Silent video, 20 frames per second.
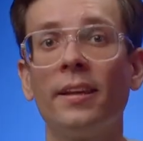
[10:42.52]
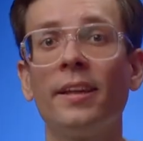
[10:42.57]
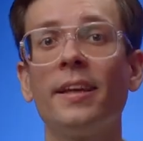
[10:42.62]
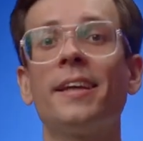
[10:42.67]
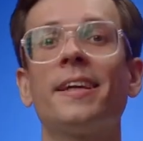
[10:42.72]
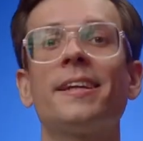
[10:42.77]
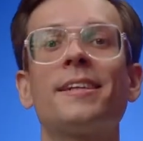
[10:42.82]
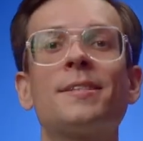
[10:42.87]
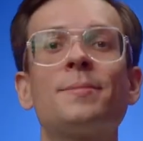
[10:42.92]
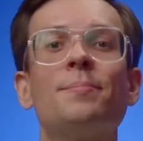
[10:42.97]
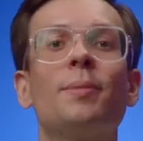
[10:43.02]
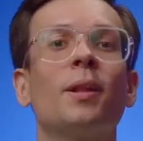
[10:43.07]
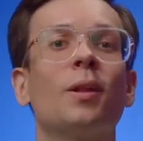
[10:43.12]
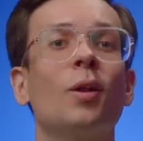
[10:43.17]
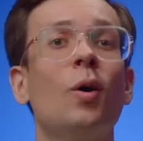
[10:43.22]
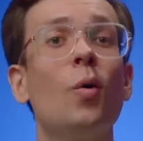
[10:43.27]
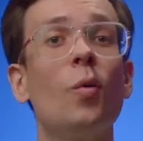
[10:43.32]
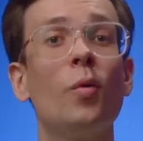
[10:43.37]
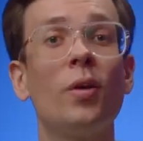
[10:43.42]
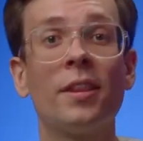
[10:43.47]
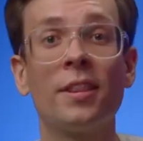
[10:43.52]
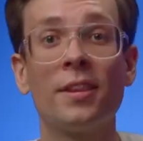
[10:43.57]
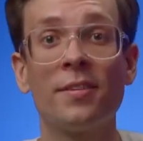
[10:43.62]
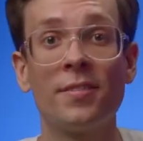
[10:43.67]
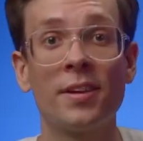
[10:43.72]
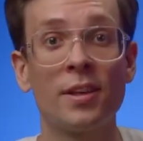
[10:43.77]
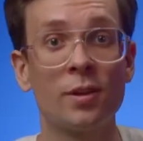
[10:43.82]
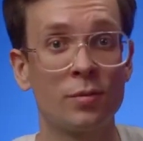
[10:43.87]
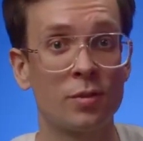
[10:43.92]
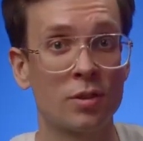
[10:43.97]
link is below in the
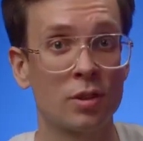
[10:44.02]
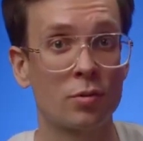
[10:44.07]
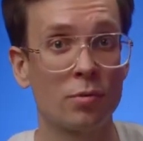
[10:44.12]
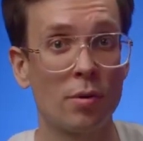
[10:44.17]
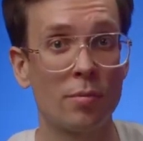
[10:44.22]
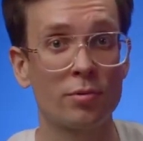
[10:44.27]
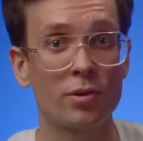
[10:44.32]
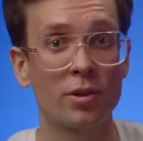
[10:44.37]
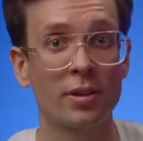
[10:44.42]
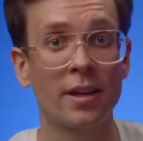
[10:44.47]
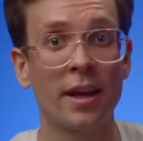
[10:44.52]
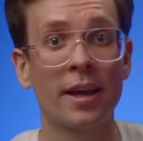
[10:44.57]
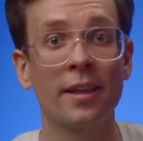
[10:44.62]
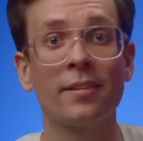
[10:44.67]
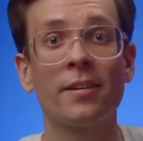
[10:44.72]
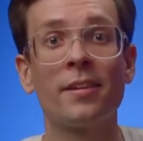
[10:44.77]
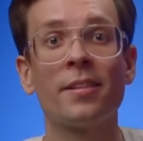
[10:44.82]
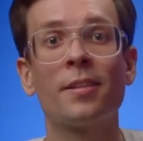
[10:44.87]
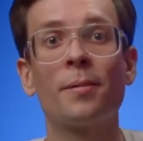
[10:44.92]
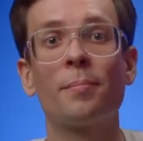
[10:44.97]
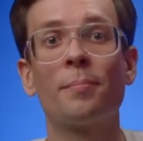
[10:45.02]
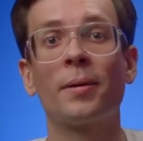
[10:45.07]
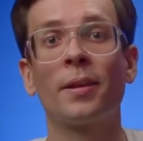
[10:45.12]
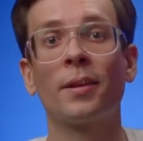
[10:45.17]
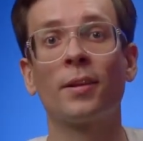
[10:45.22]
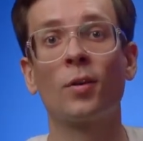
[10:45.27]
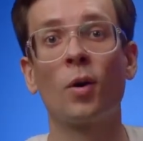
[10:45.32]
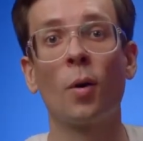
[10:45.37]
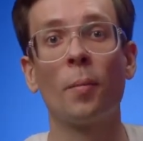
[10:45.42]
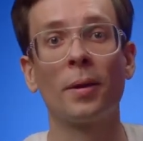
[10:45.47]
video description and in the
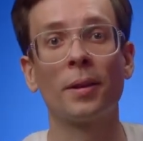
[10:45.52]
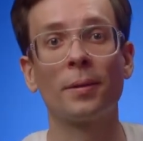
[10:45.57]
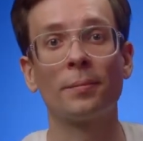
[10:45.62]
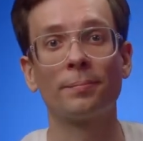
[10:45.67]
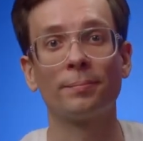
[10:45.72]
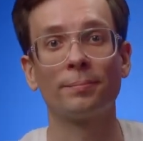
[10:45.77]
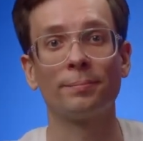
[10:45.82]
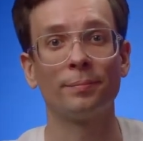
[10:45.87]
pinned comment.